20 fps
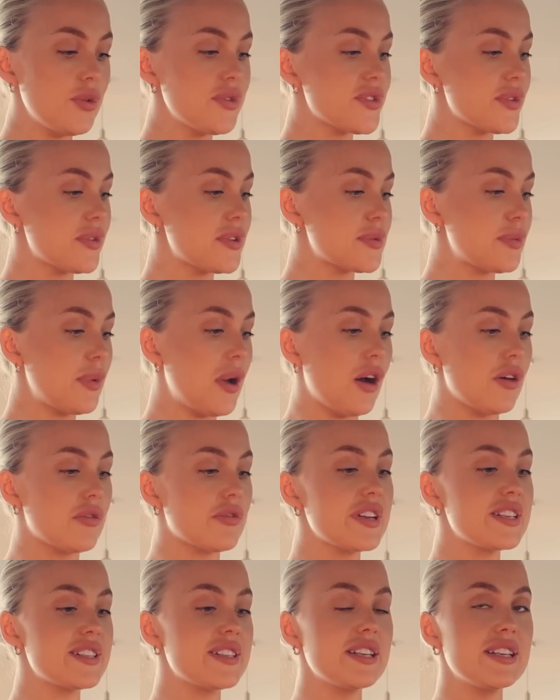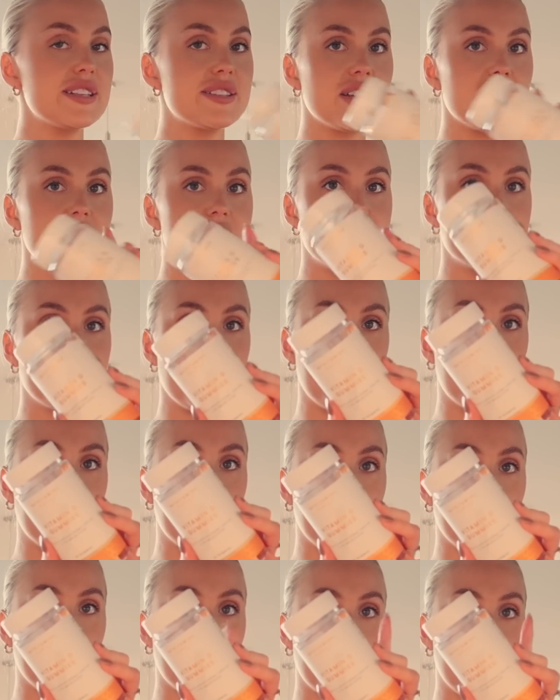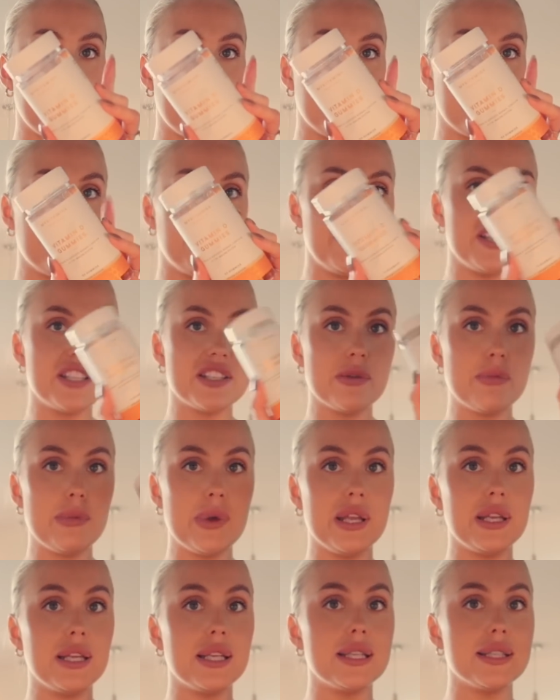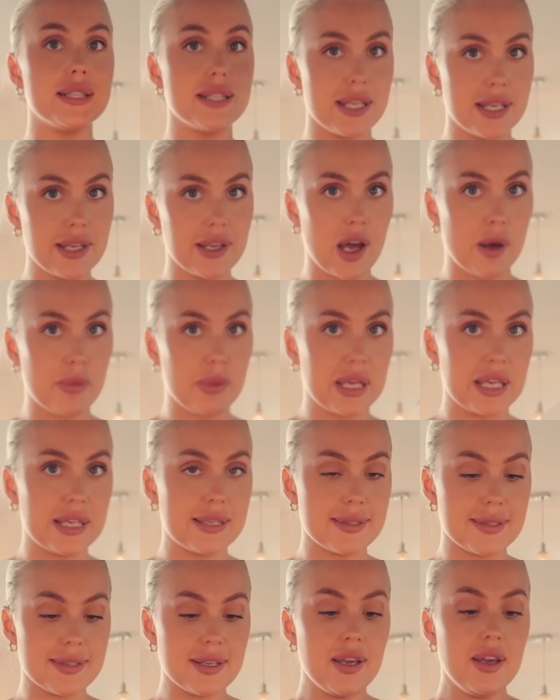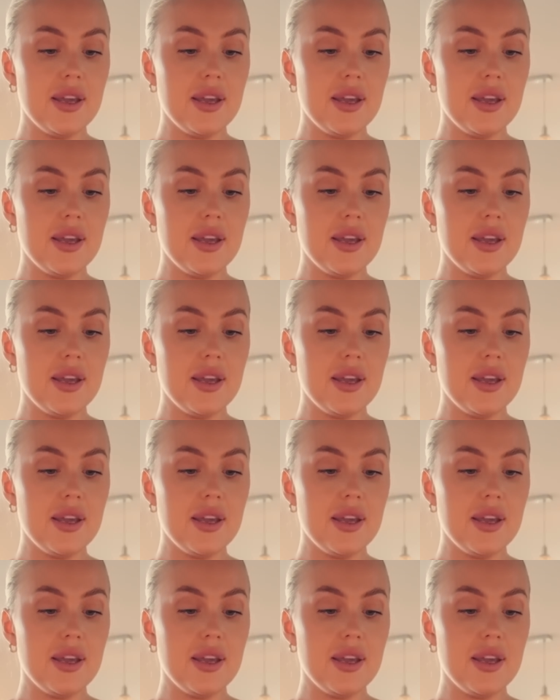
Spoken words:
also as well recently started taking the vitamin D gummies.